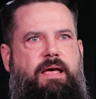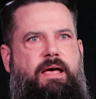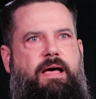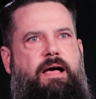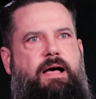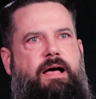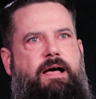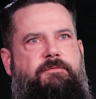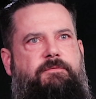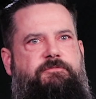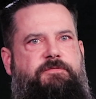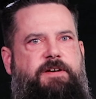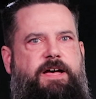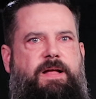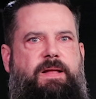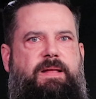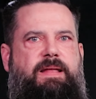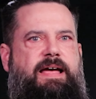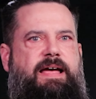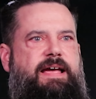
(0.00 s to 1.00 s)
Uh,
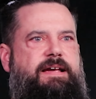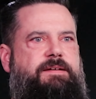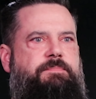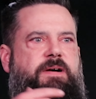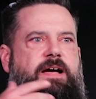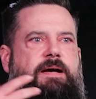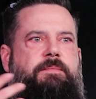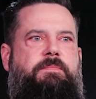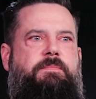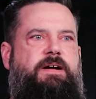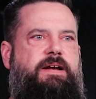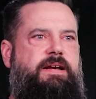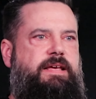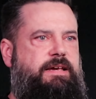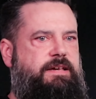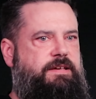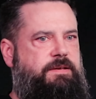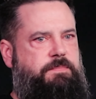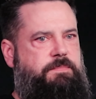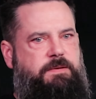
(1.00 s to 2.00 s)
felt like my money
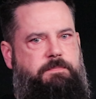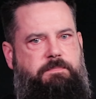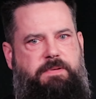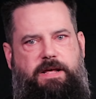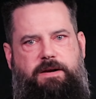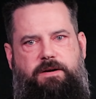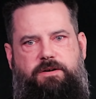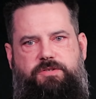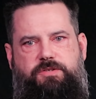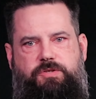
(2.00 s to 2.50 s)
could be better